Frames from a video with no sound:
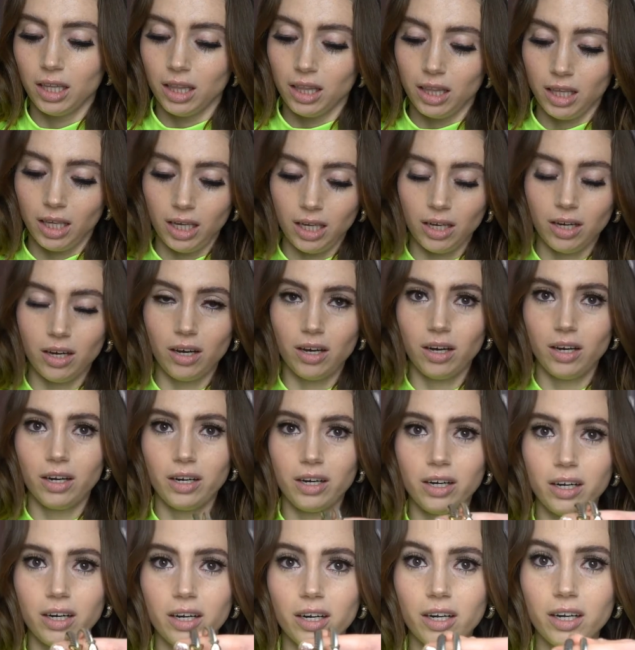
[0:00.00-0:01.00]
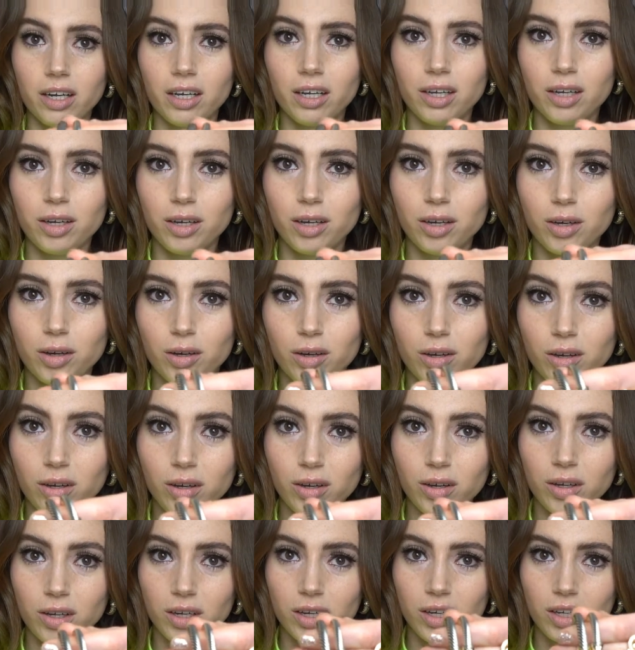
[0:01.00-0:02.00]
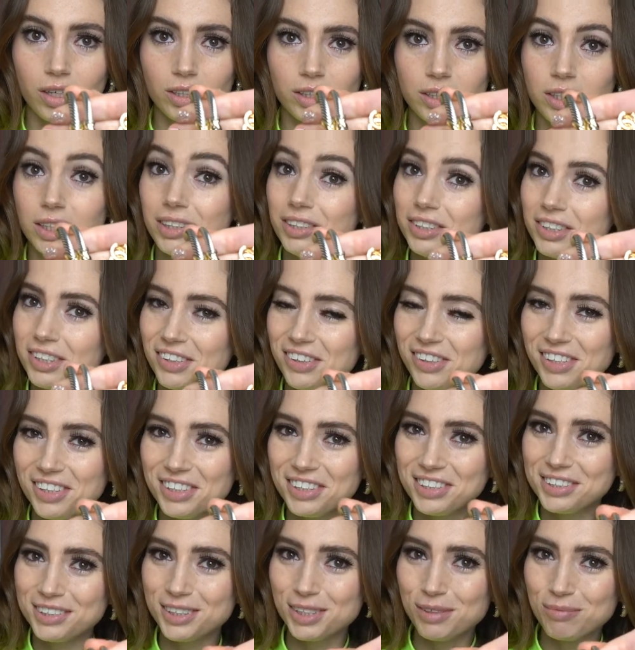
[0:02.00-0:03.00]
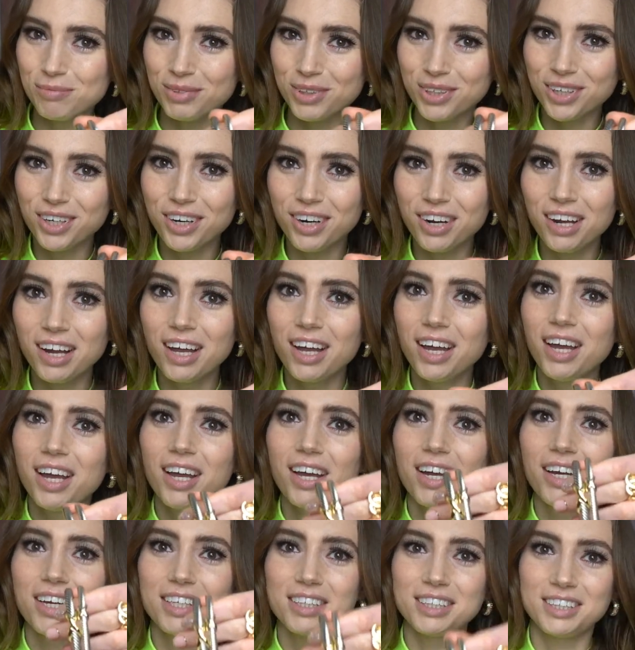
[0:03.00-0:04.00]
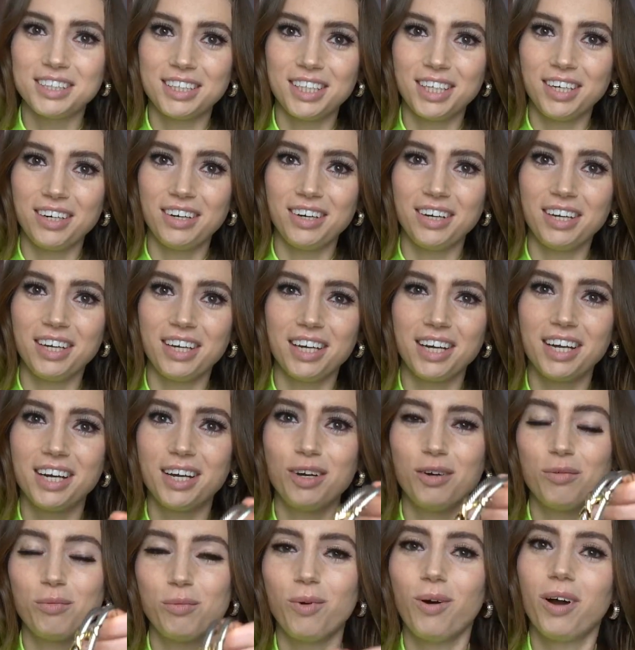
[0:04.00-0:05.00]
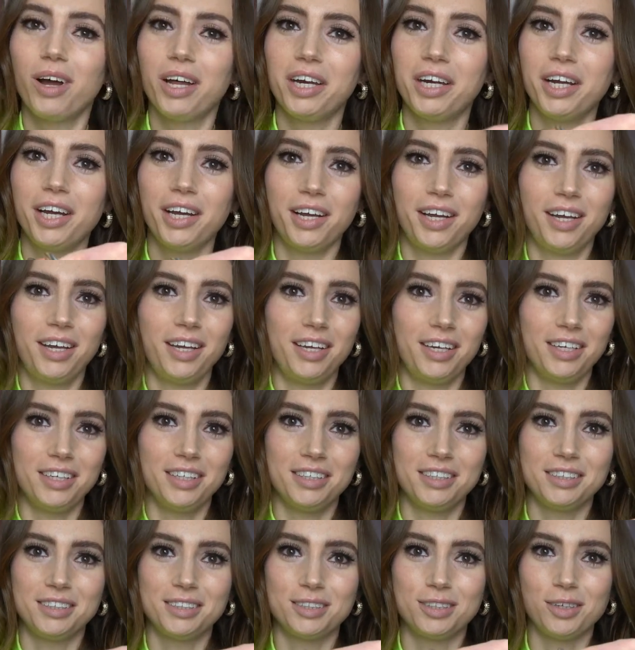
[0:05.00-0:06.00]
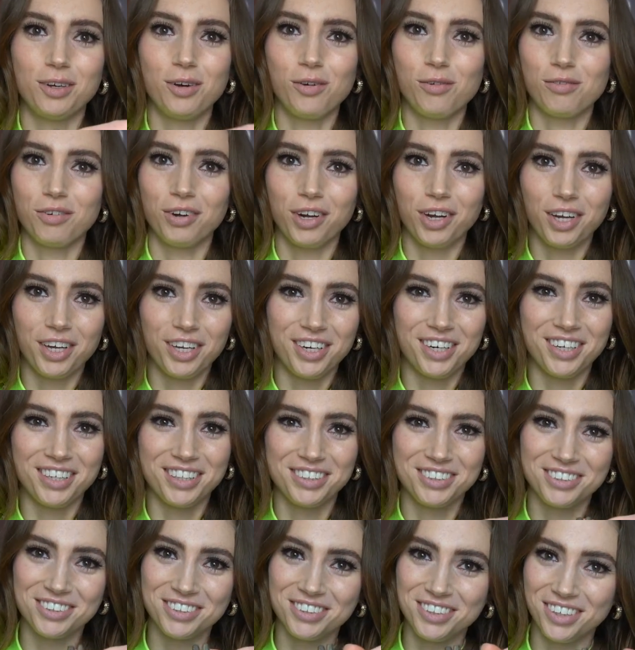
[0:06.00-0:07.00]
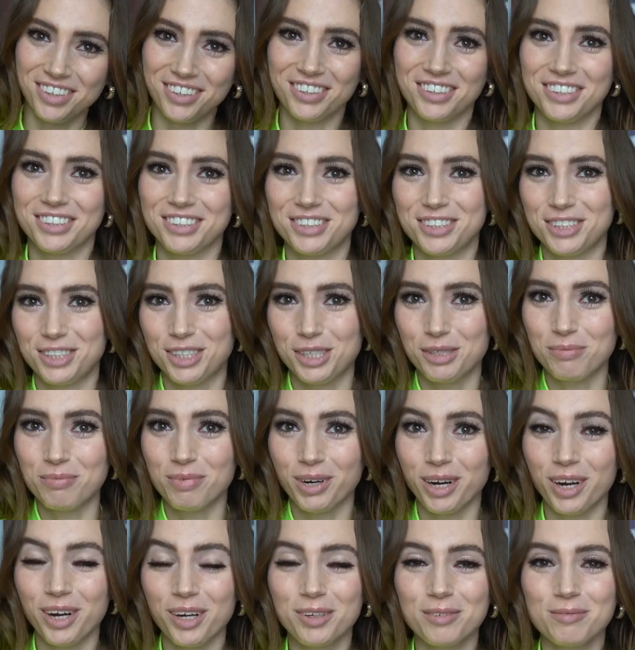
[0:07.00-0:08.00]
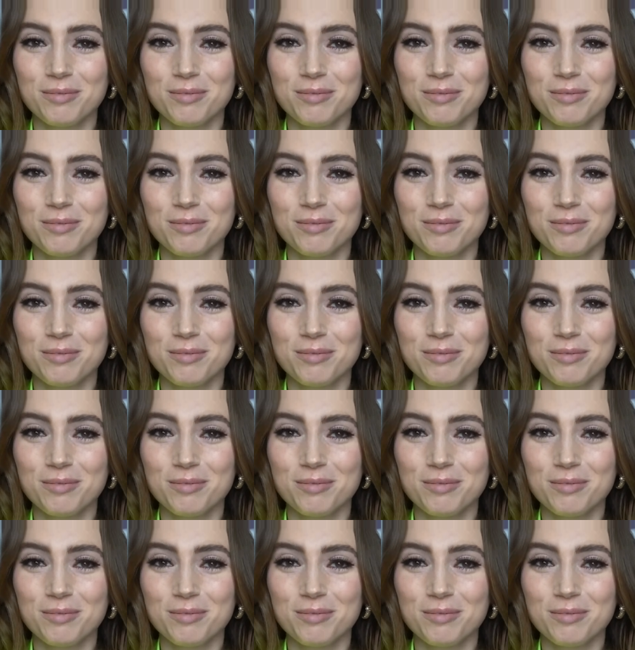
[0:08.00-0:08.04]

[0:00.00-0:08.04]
they are decently similar considering one is over $800 cheaper.